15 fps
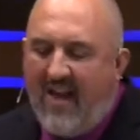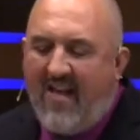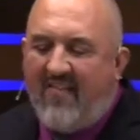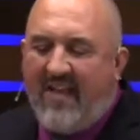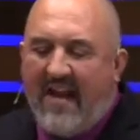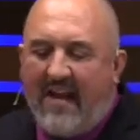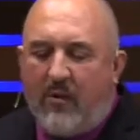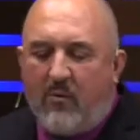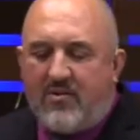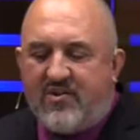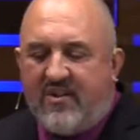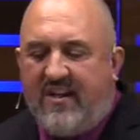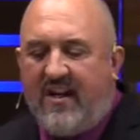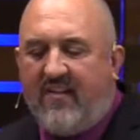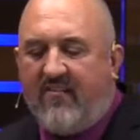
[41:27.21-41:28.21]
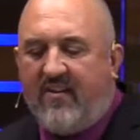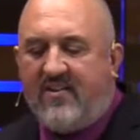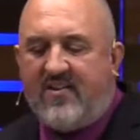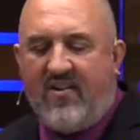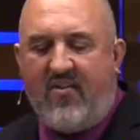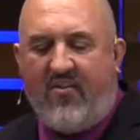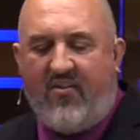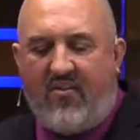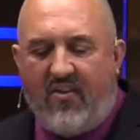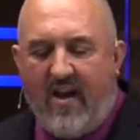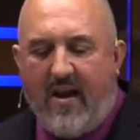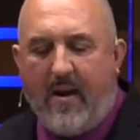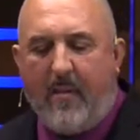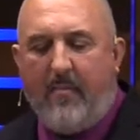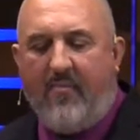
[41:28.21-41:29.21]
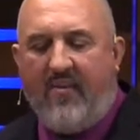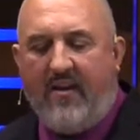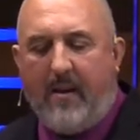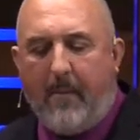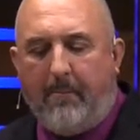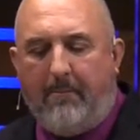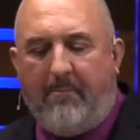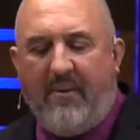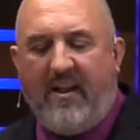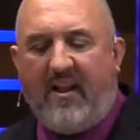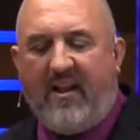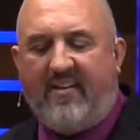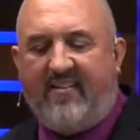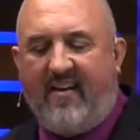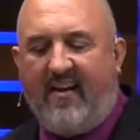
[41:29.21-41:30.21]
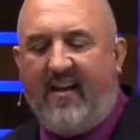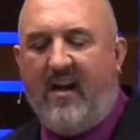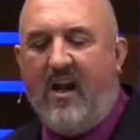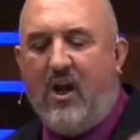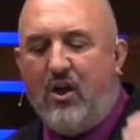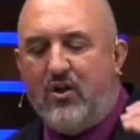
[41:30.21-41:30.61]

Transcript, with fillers: that it was given to them the ability